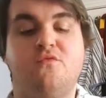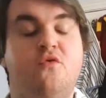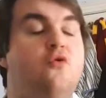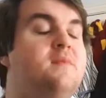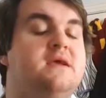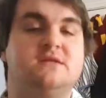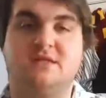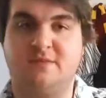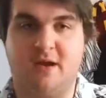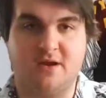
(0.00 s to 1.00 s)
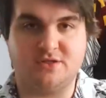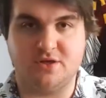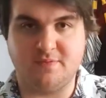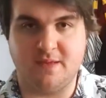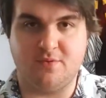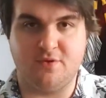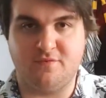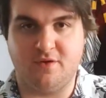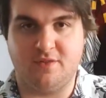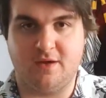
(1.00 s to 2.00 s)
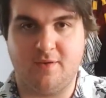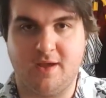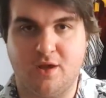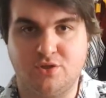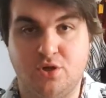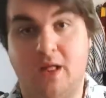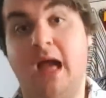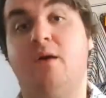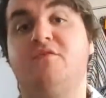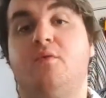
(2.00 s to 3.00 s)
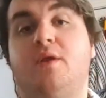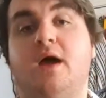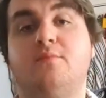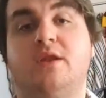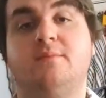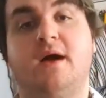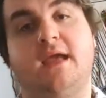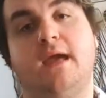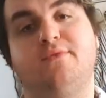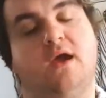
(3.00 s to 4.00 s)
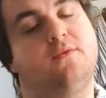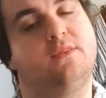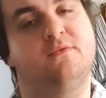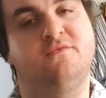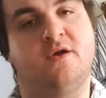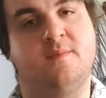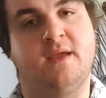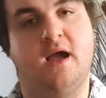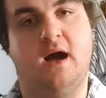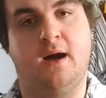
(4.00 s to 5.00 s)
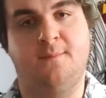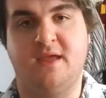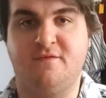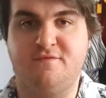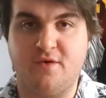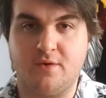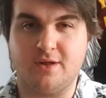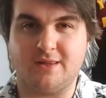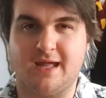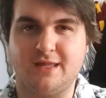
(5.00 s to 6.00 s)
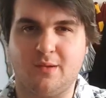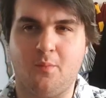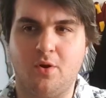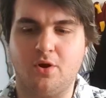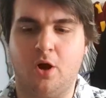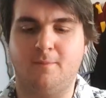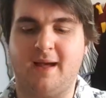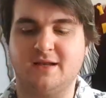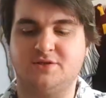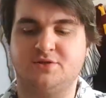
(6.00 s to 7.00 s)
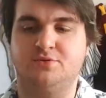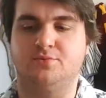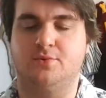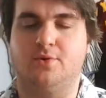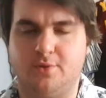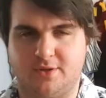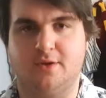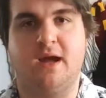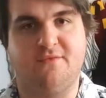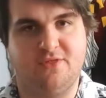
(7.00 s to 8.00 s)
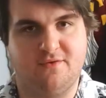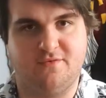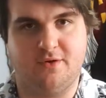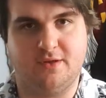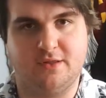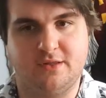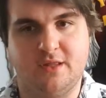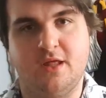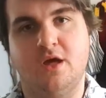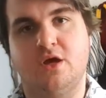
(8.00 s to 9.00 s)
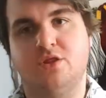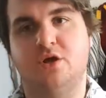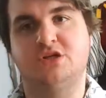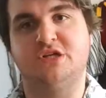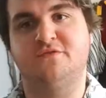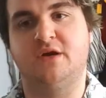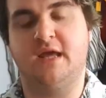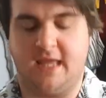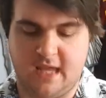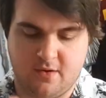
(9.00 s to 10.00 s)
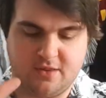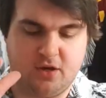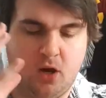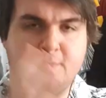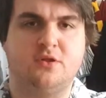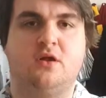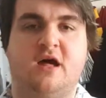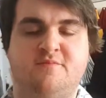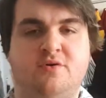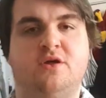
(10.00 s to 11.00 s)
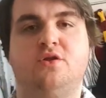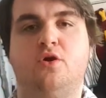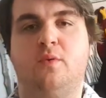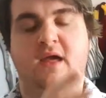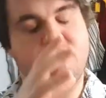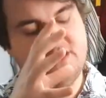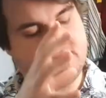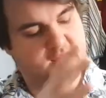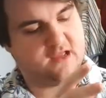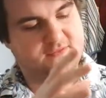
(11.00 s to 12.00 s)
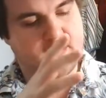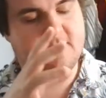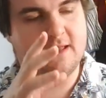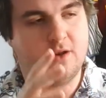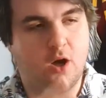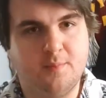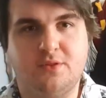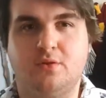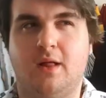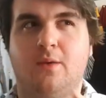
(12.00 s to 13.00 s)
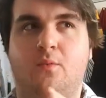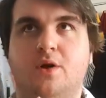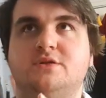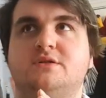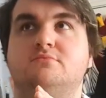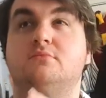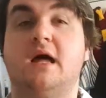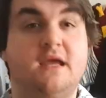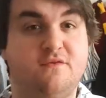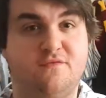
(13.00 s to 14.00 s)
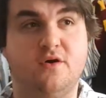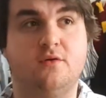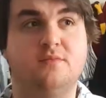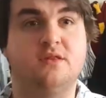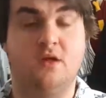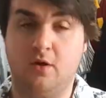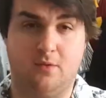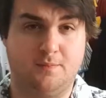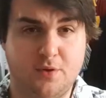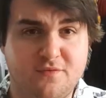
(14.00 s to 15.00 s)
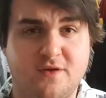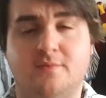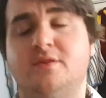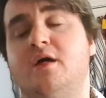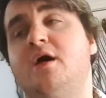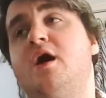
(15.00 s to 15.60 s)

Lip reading: for me to disparage those people who feel that way at all. However, when I'm running my games, I run them with a very big RP focus, and so I want combat to also have that focus. To not just feel like here is an obstacle I've put in your way for the sake of there being an obstacle. I want, like in films, or good films,